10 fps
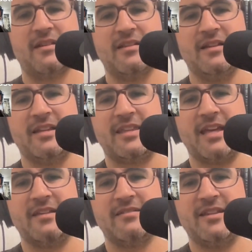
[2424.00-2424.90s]
Like
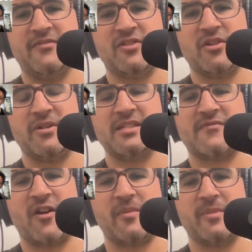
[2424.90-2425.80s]
that, even though he's
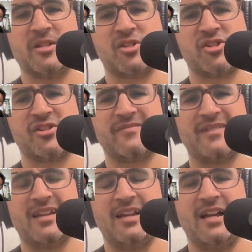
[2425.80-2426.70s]
very much,
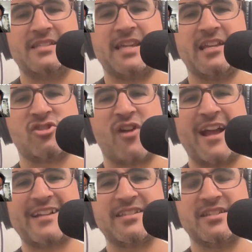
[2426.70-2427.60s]
I'd say,
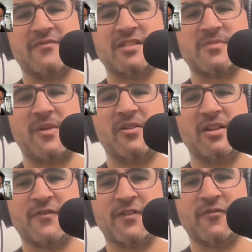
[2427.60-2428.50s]
attracted to the
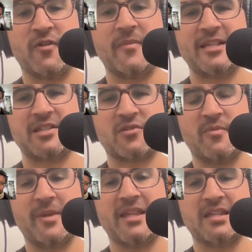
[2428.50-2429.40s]
spirit of romantic
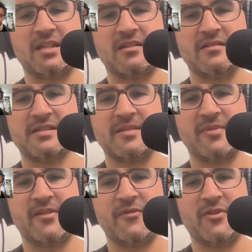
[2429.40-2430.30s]
rebellion on some
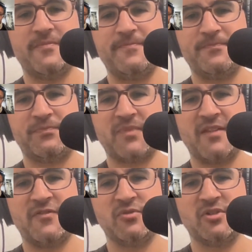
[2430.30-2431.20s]
level,
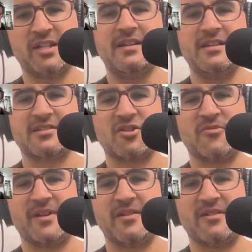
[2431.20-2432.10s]
if you look at his
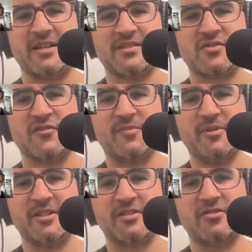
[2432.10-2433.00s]
career and his sort of
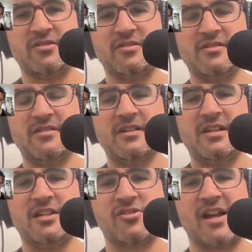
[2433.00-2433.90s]
political
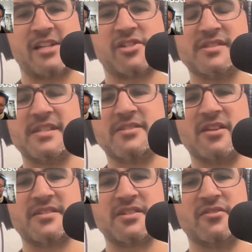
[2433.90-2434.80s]
attractions, he's
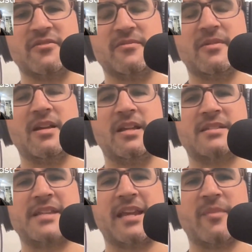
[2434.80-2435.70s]
also, I
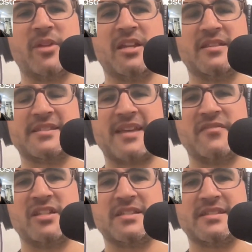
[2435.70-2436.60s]
say, coming in the
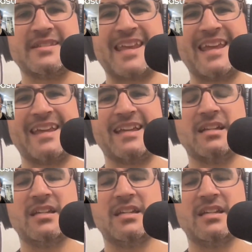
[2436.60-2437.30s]
70s and saying,